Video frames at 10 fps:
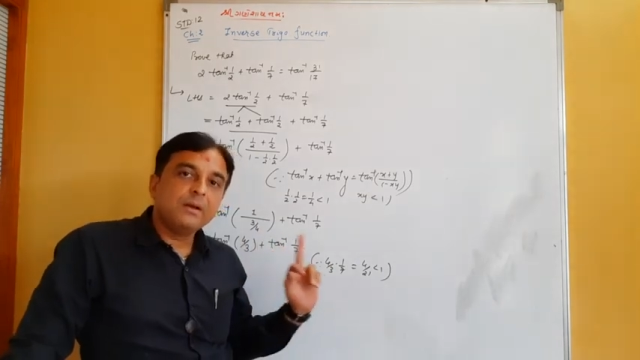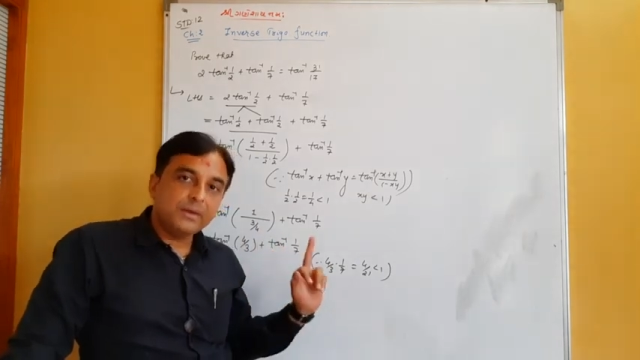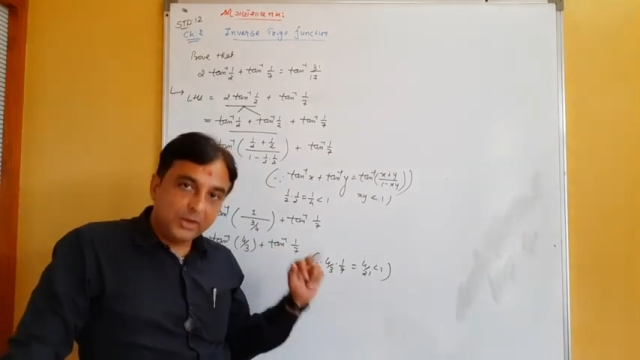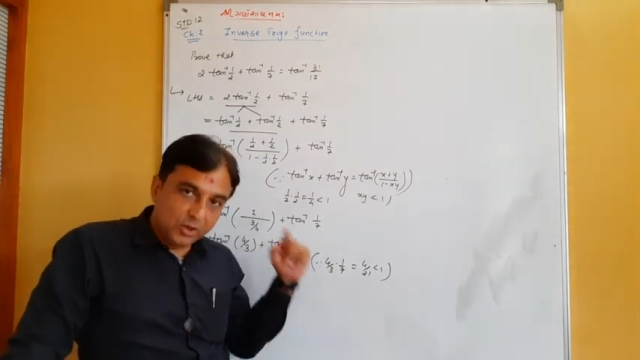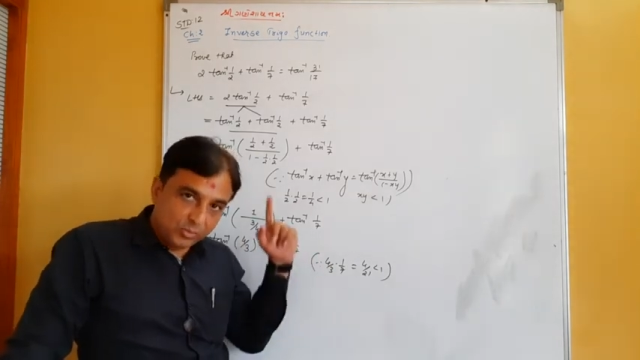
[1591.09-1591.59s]

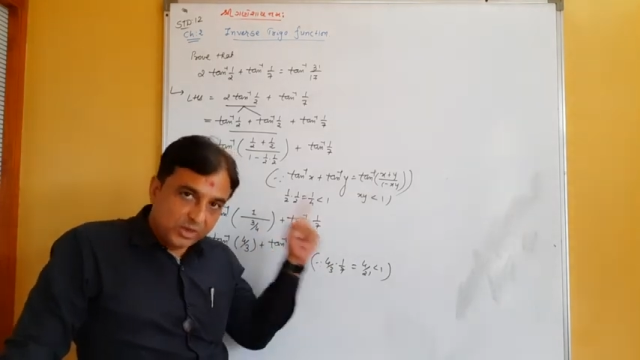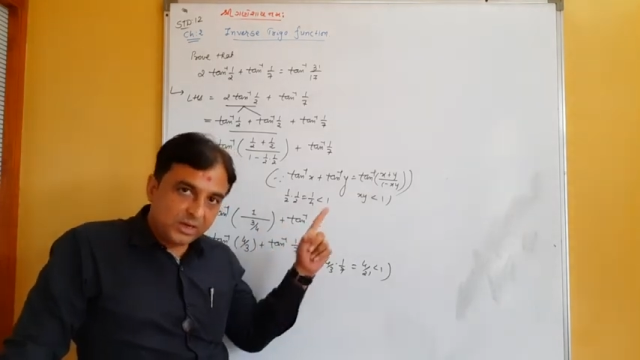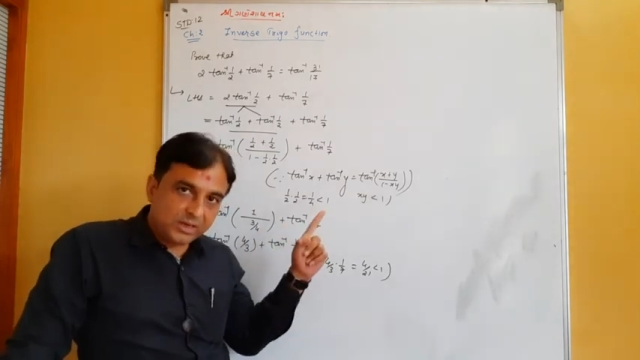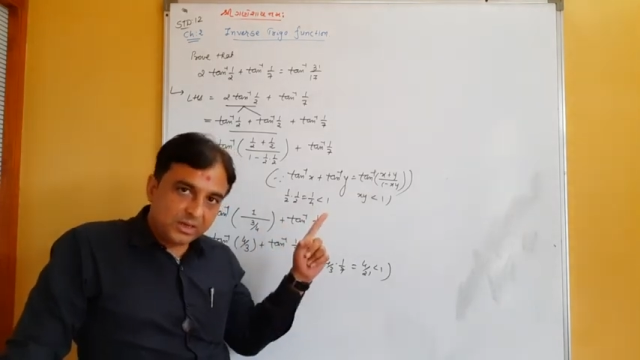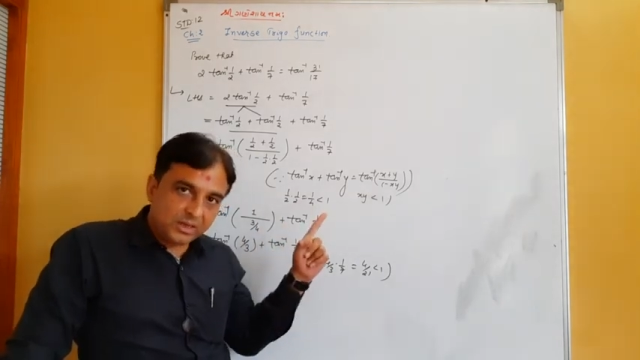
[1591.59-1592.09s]

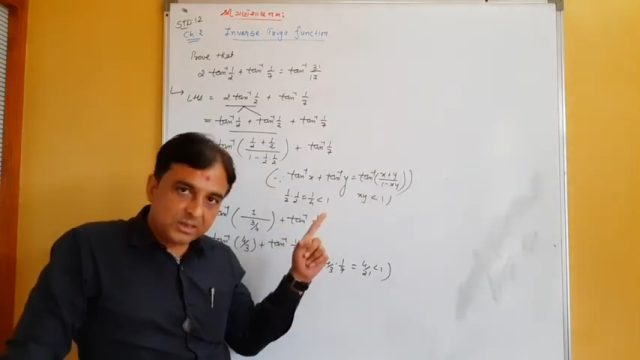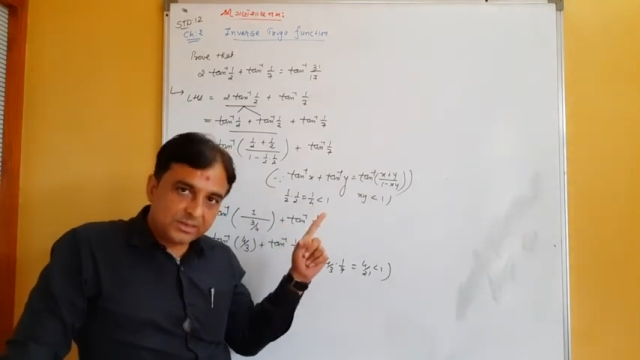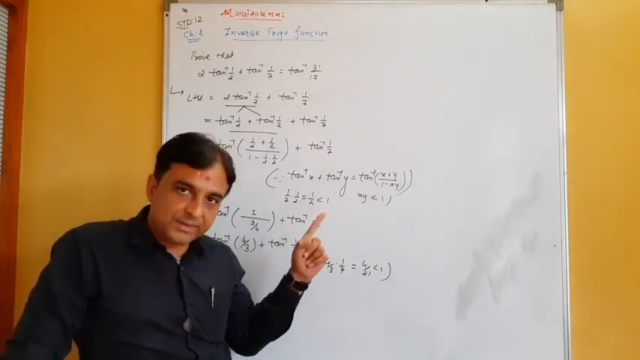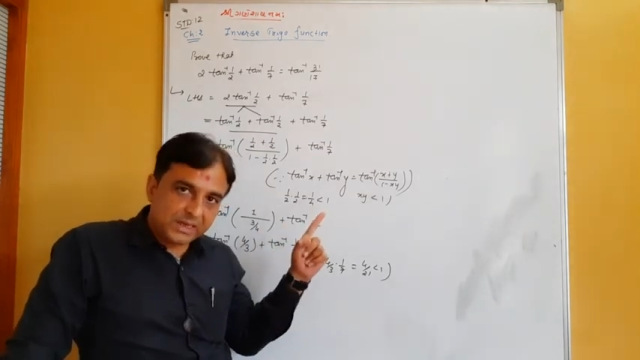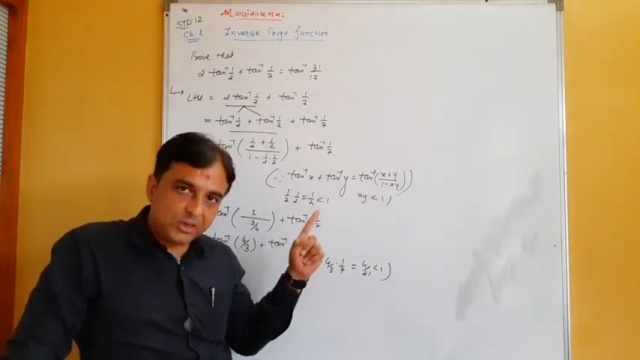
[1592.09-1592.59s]
Numerator's
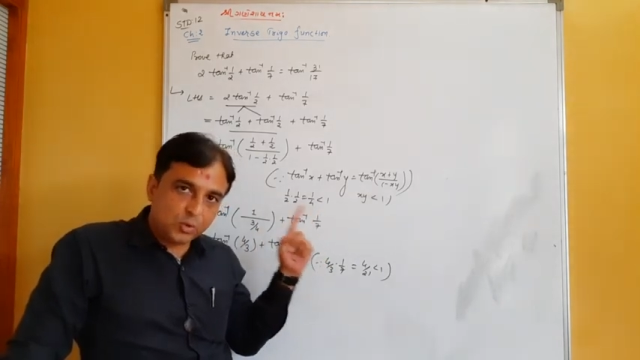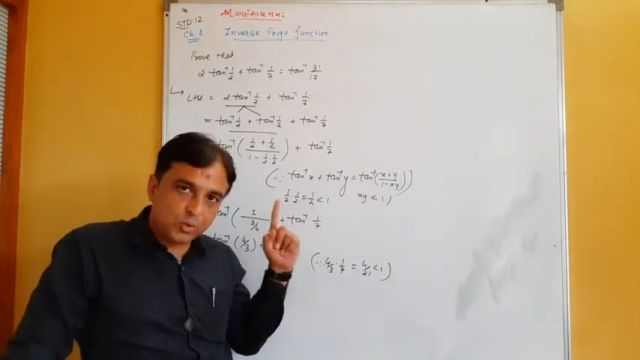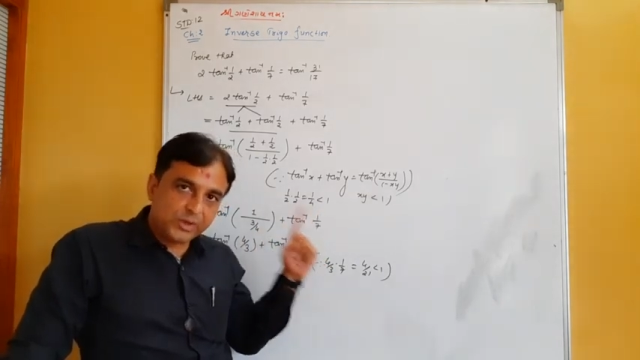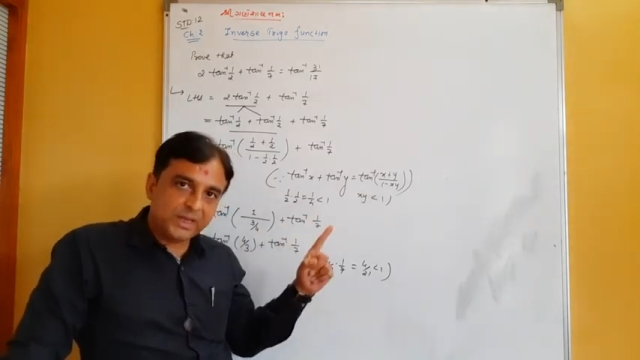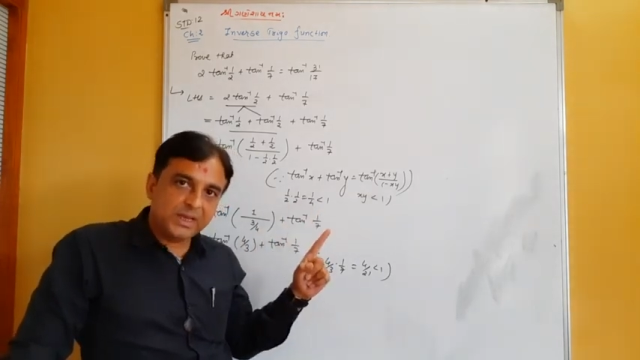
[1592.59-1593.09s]

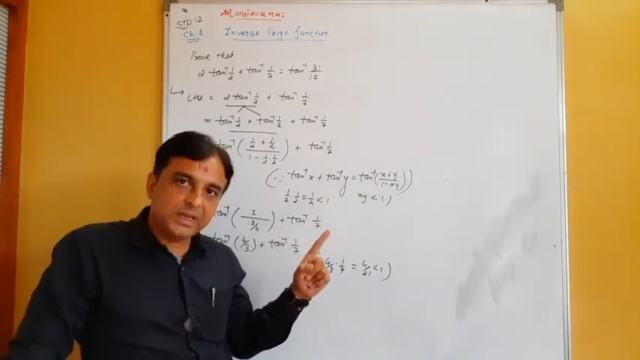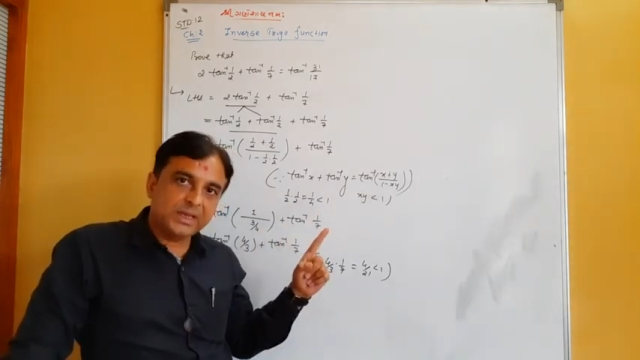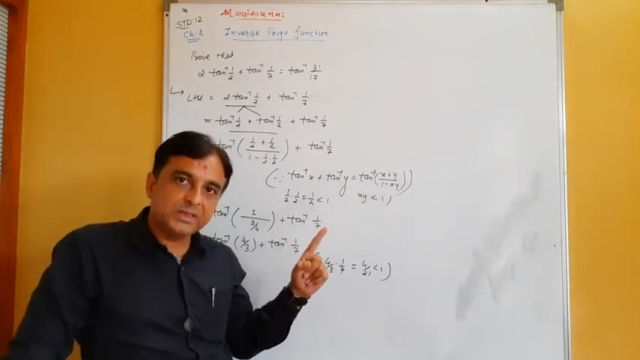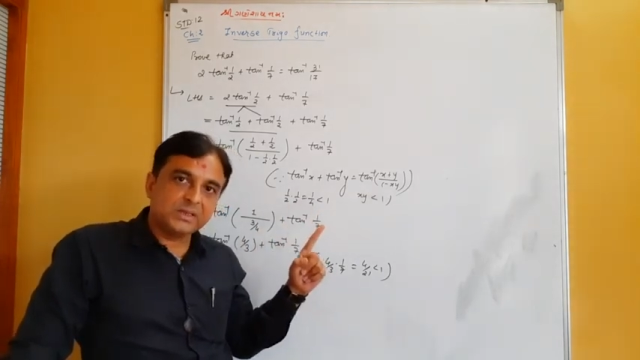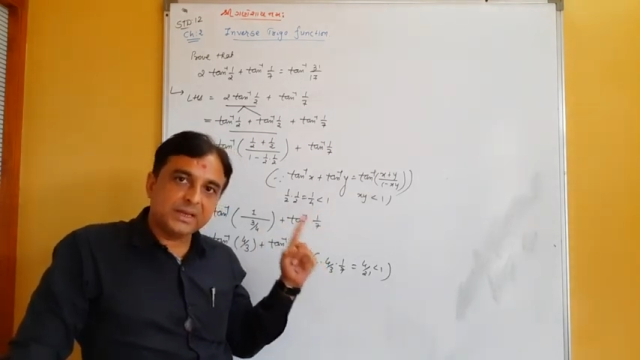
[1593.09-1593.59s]
value
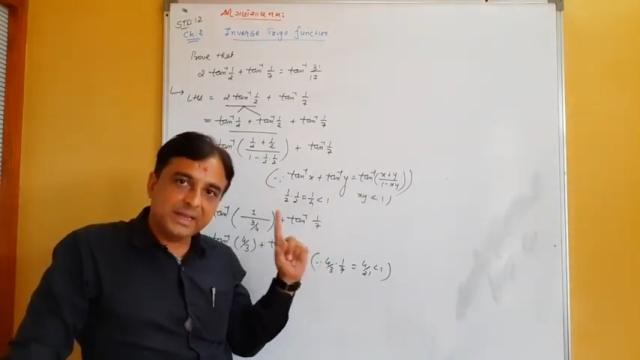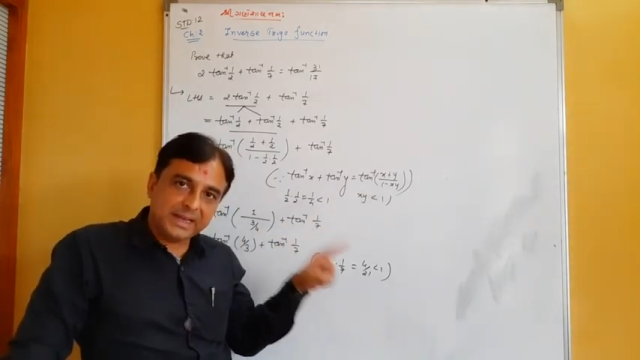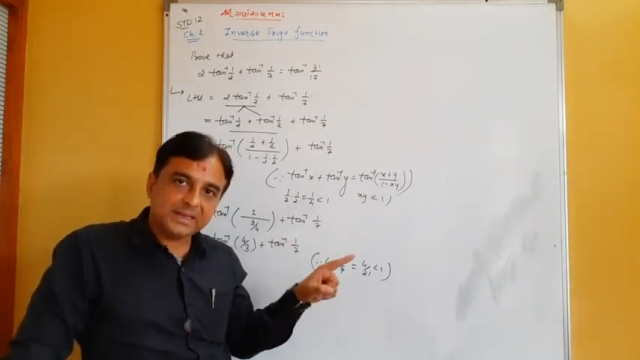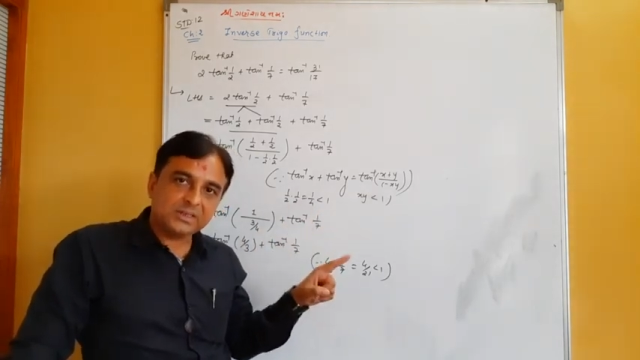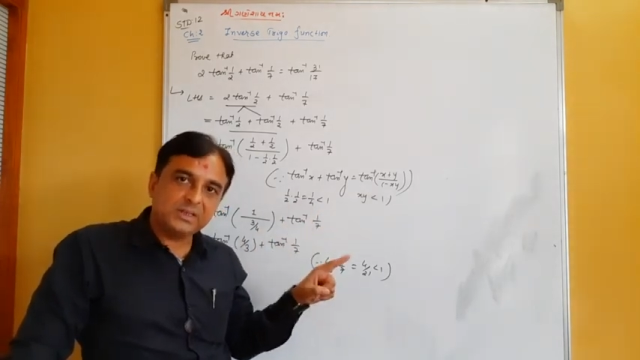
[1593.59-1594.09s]
is
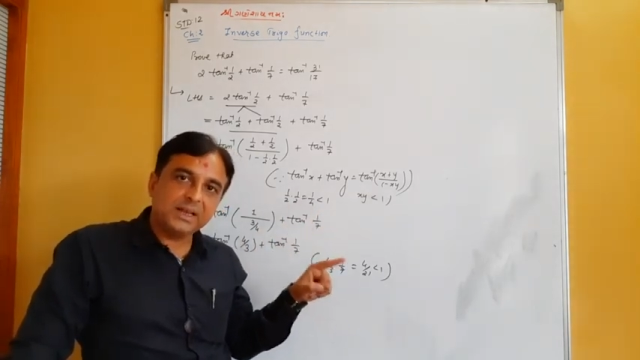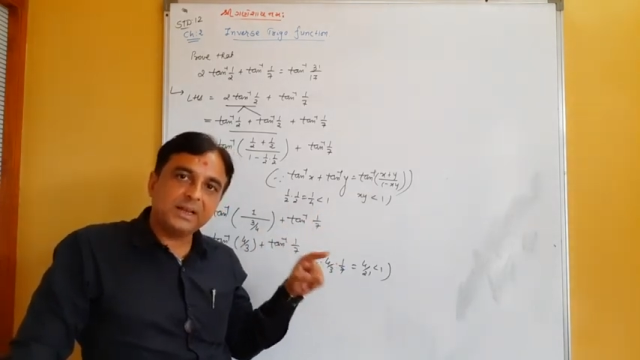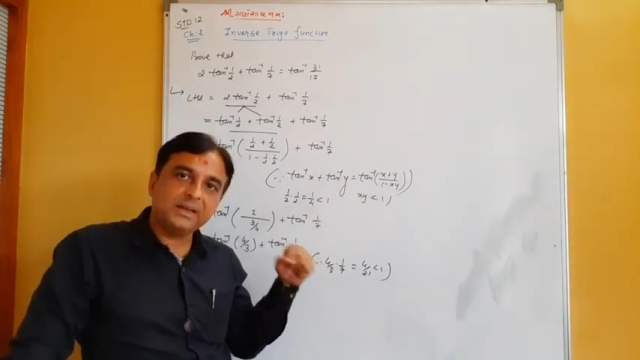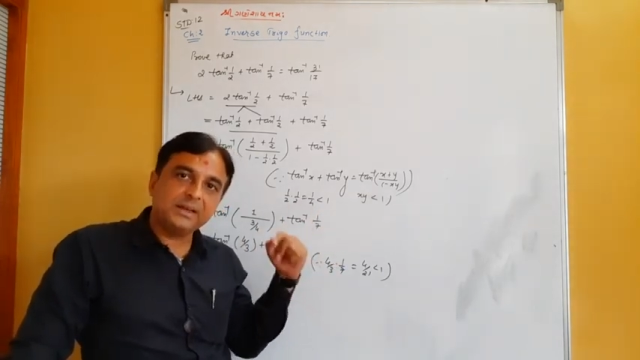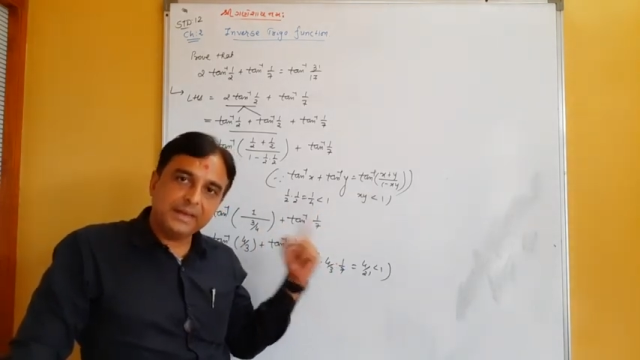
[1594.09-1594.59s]
less
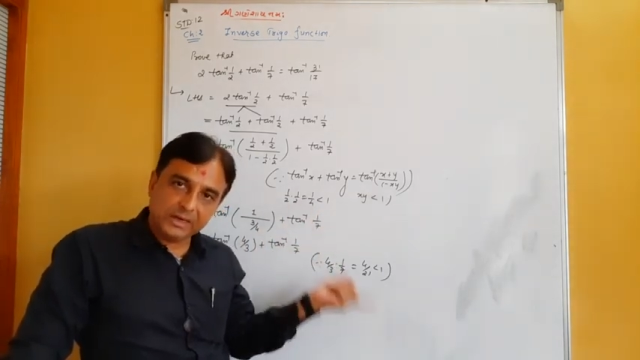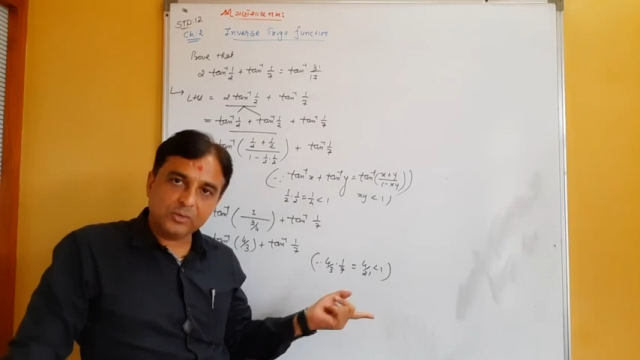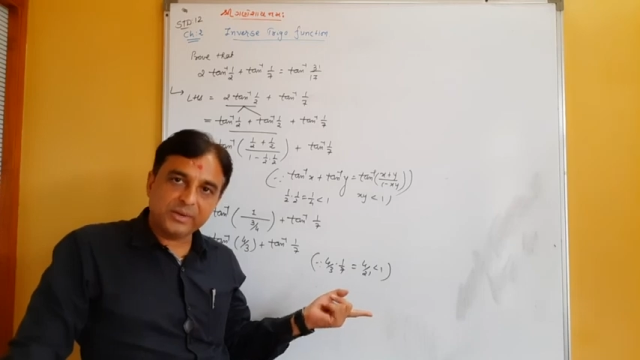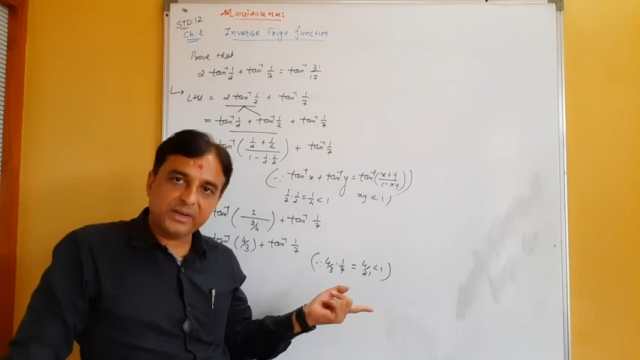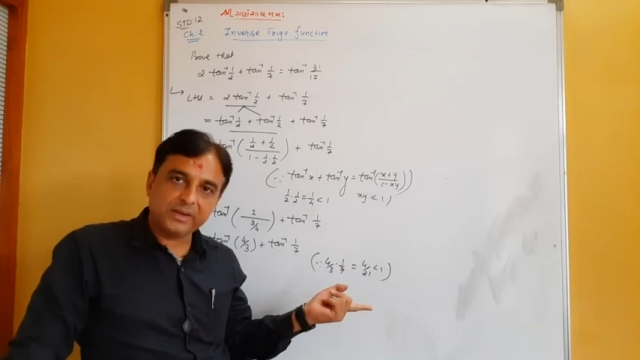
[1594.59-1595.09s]
than
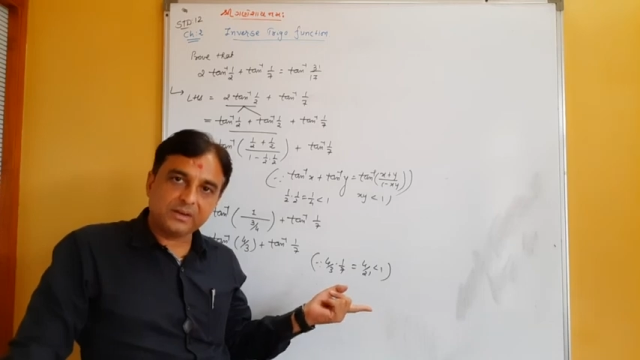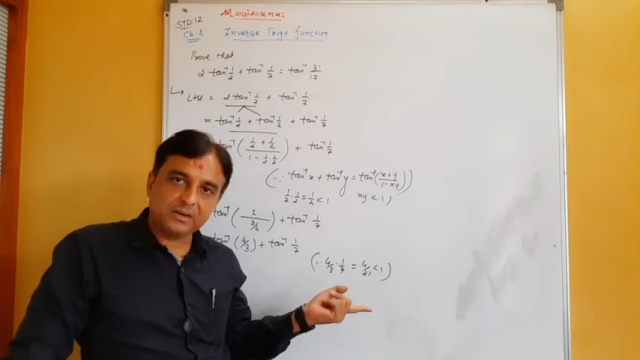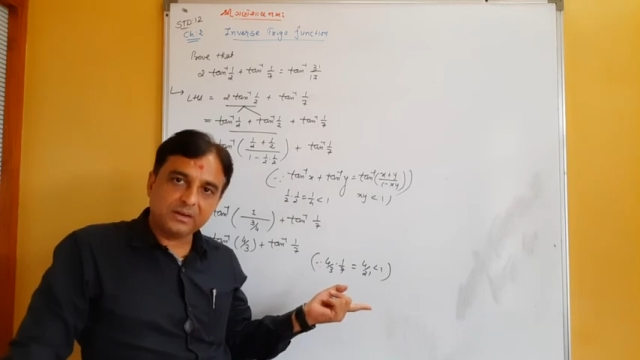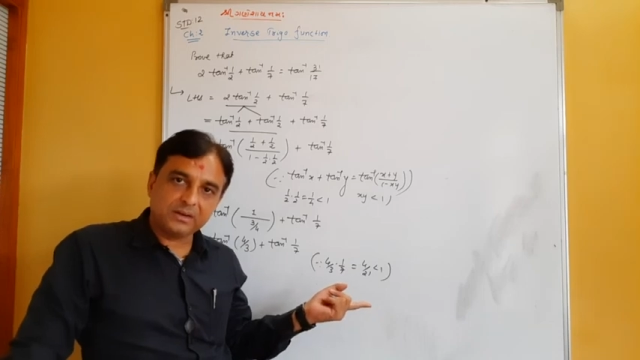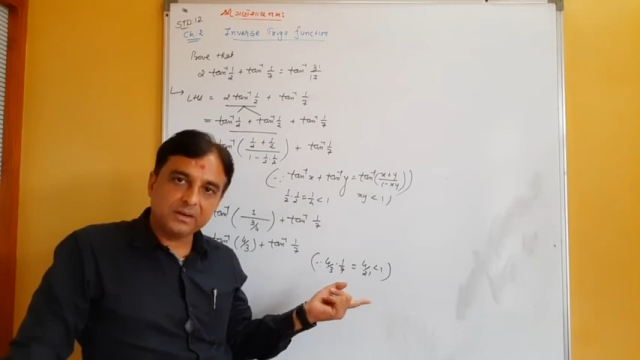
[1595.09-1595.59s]

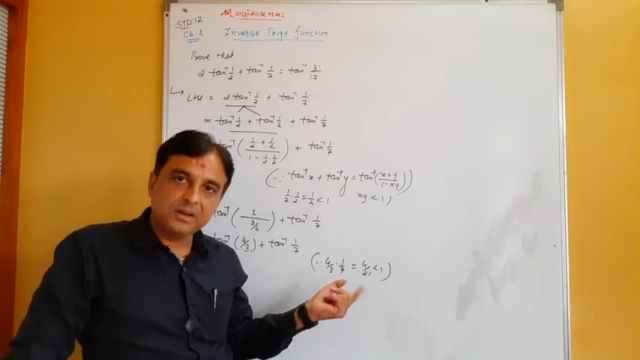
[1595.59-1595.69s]
denominator,